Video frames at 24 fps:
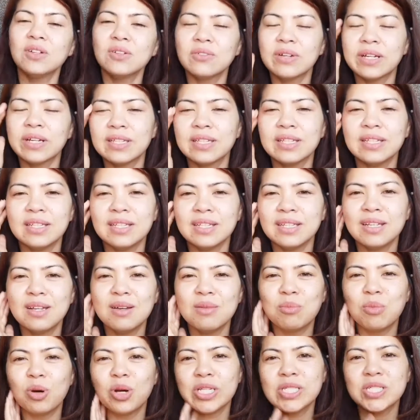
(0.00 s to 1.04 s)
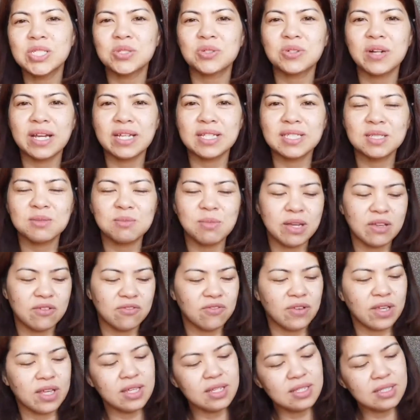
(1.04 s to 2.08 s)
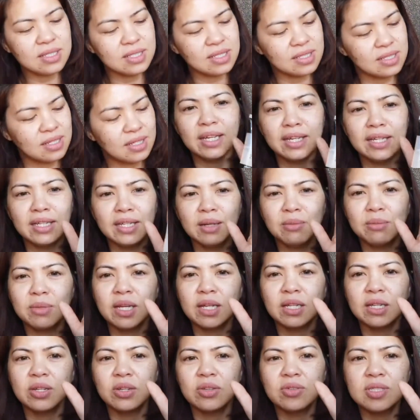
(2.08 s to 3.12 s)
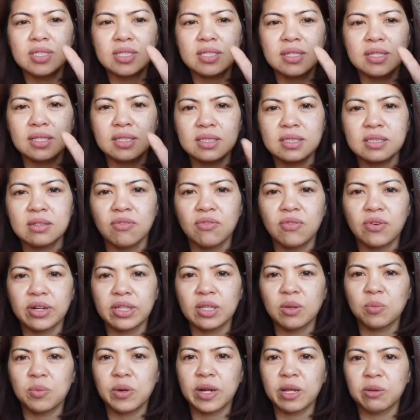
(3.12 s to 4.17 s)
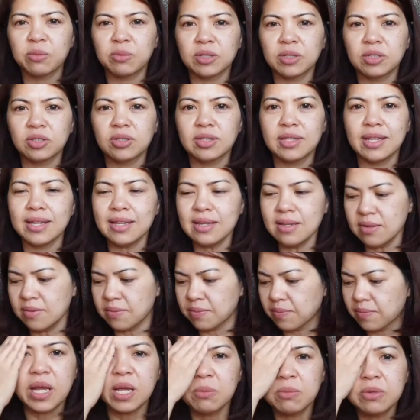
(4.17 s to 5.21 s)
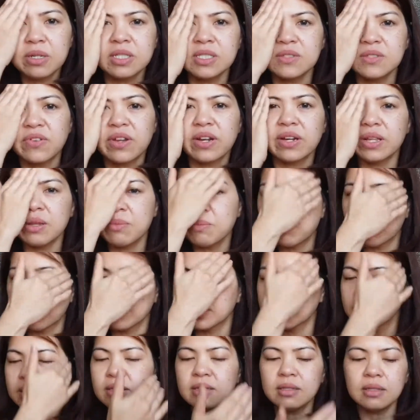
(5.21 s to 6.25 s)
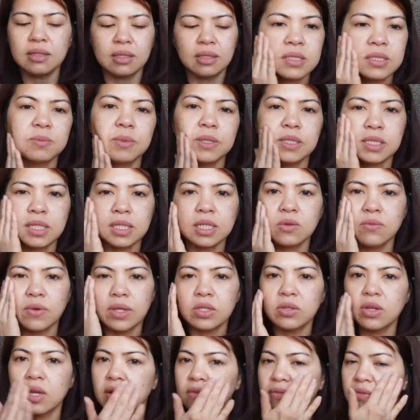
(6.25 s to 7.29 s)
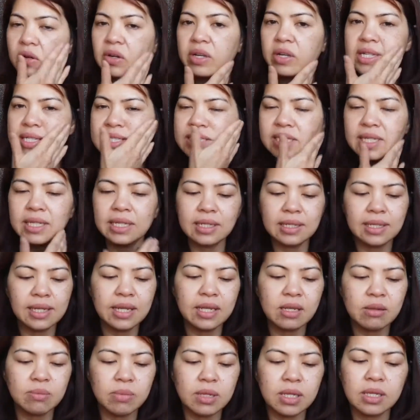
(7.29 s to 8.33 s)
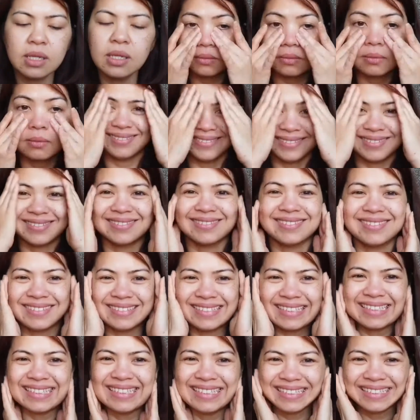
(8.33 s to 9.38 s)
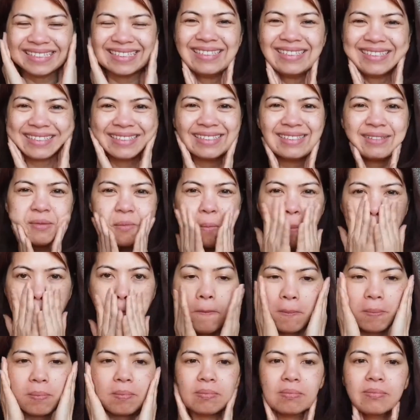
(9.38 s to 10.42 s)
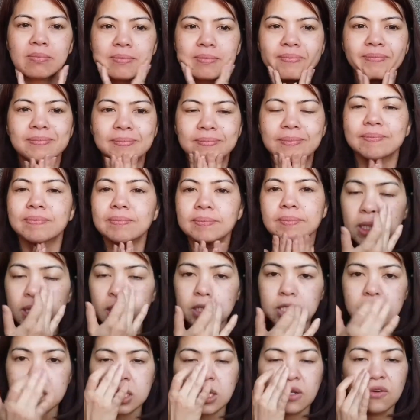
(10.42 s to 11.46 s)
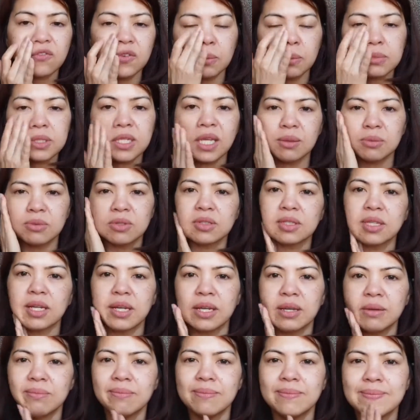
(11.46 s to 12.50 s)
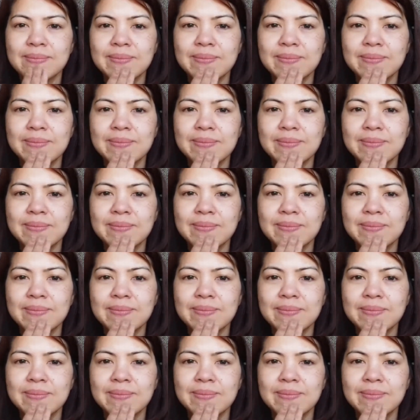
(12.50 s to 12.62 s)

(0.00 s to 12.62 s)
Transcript: already moisturized my face and I'm gonna use this for the primer today. Primer is very important, especially when you have oily skin like me. It prolongs your makeup. You don't have to retouch from time to time.